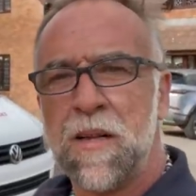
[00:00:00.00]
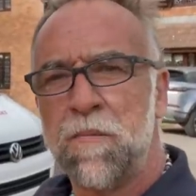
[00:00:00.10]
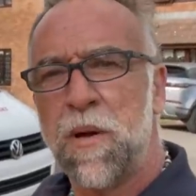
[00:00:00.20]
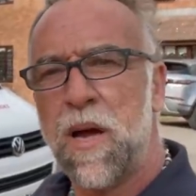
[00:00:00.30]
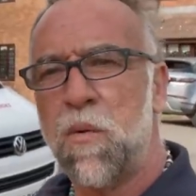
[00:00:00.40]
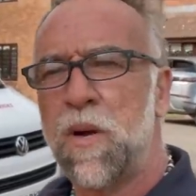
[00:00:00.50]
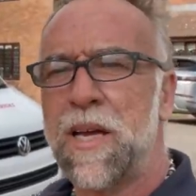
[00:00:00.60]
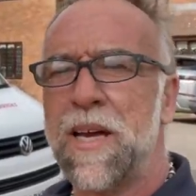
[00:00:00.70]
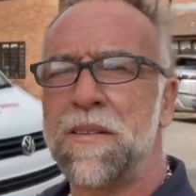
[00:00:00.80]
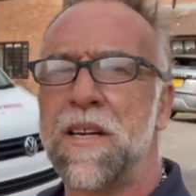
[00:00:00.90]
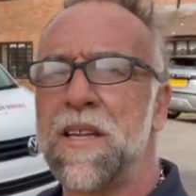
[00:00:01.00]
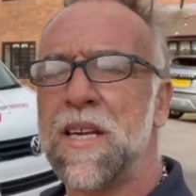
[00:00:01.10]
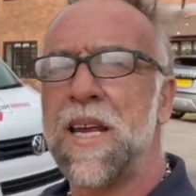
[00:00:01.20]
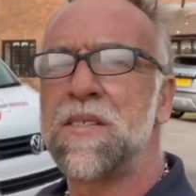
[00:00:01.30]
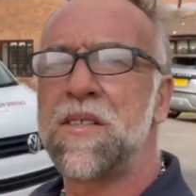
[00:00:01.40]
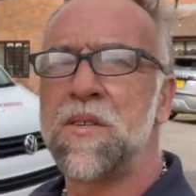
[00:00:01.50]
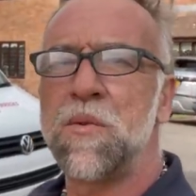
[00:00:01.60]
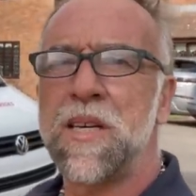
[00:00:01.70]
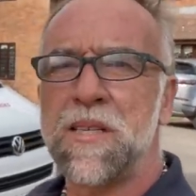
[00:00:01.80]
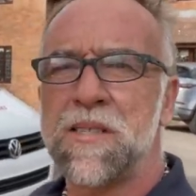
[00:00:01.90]
But I want to get it done in the next 2
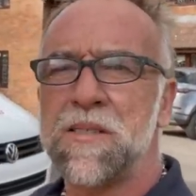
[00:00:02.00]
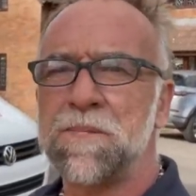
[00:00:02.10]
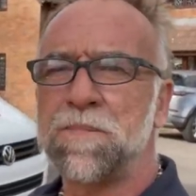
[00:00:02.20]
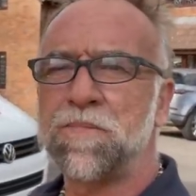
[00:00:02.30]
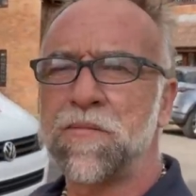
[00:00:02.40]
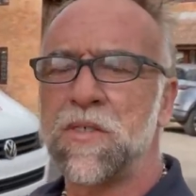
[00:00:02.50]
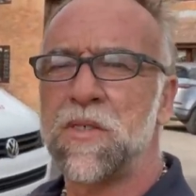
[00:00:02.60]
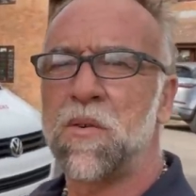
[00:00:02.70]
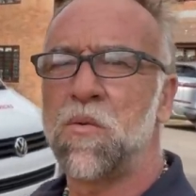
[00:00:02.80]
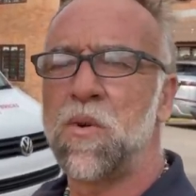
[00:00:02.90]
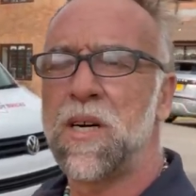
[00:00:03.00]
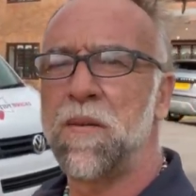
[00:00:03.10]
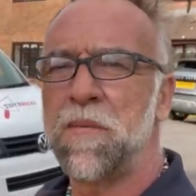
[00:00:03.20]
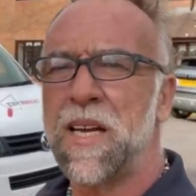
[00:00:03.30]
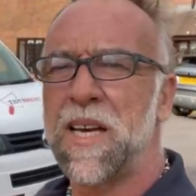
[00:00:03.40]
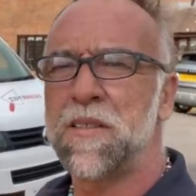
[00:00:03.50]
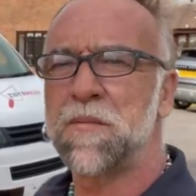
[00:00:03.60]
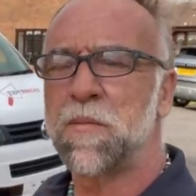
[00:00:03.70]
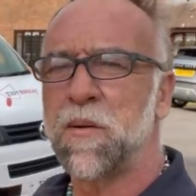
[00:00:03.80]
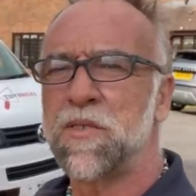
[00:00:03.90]
weeks. So,
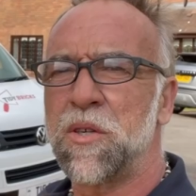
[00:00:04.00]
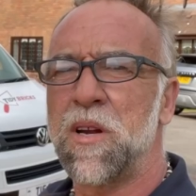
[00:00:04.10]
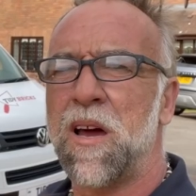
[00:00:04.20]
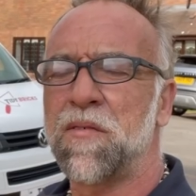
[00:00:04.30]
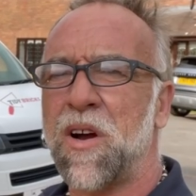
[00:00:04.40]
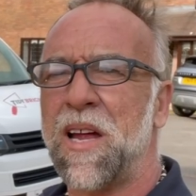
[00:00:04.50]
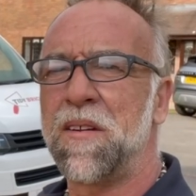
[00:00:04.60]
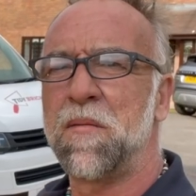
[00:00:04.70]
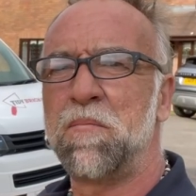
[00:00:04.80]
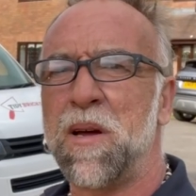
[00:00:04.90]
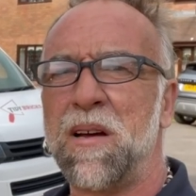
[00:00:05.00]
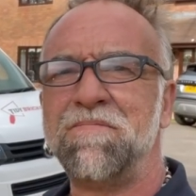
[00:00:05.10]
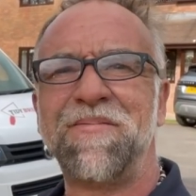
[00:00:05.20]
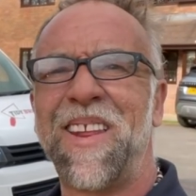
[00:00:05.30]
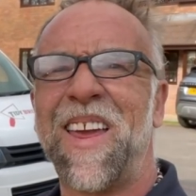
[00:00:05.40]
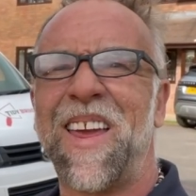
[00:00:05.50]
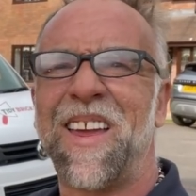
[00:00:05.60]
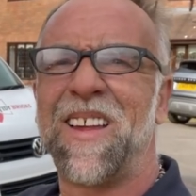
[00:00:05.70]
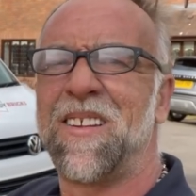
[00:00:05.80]
it's about £2,500. But, yeah.